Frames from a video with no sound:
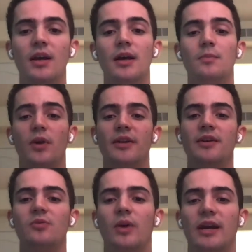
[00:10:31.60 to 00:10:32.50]

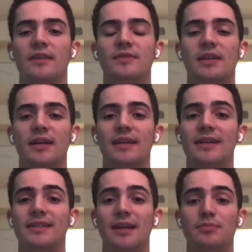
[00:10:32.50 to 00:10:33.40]
Breaking waves
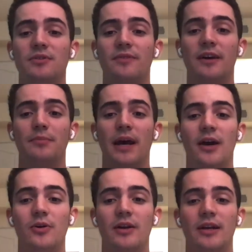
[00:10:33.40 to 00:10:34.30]
exemplify
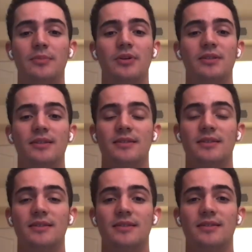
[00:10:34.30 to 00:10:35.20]
power and
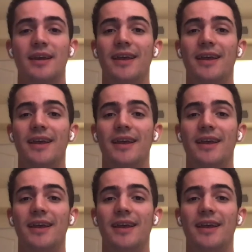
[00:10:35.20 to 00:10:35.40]
persistence,